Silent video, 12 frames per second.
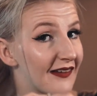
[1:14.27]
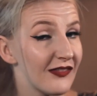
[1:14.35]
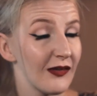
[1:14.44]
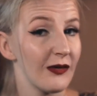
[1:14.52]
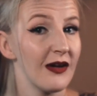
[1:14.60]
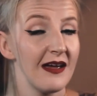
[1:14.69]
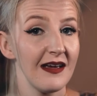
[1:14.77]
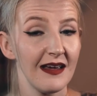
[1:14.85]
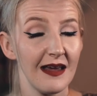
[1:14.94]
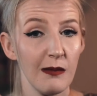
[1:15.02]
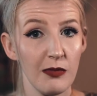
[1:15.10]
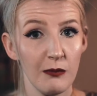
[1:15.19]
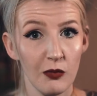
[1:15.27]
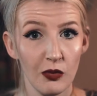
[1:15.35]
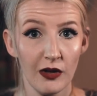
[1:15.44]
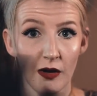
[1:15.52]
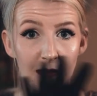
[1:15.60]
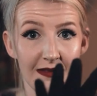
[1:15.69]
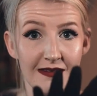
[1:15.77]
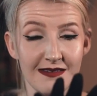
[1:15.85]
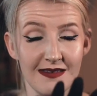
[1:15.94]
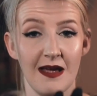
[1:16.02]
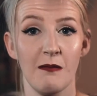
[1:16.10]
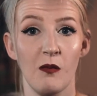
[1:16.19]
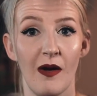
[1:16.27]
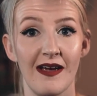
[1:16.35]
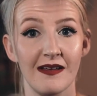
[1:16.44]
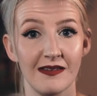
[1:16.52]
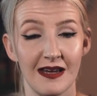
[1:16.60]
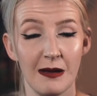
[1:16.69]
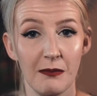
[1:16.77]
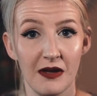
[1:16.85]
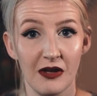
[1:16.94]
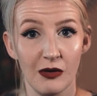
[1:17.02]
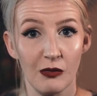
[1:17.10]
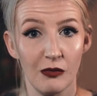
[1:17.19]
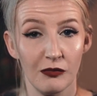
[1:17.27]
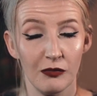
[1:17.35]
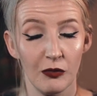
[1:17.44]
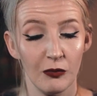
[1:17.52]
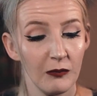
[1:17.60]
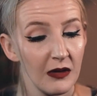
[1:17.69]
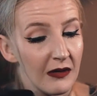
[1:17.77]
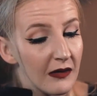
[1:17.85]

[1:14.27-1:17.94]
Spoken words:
So keep them all going the same way, so keep it uniform.